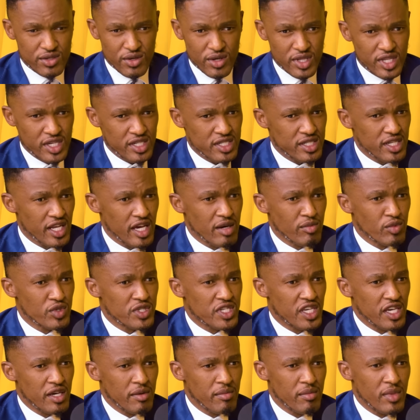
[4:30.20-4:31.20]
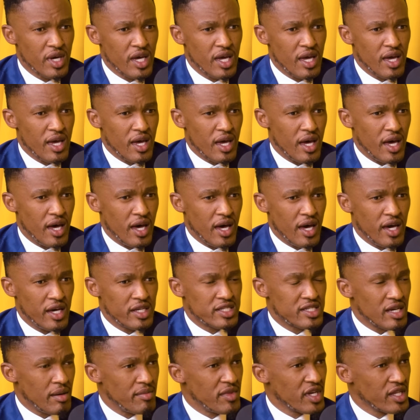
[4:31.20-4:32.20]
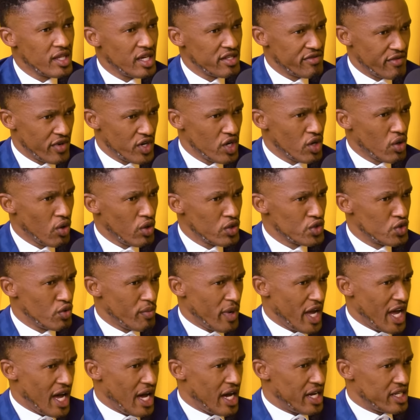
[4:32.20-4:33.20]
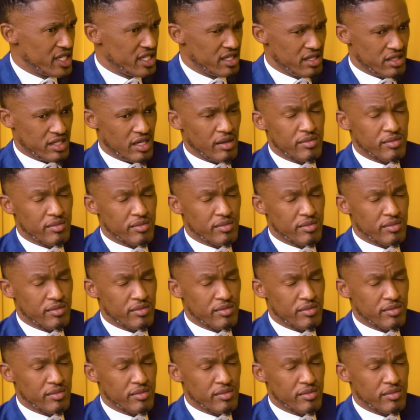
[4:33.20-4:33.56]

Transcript: So this name, Uskim, it's something that's very close to my heart.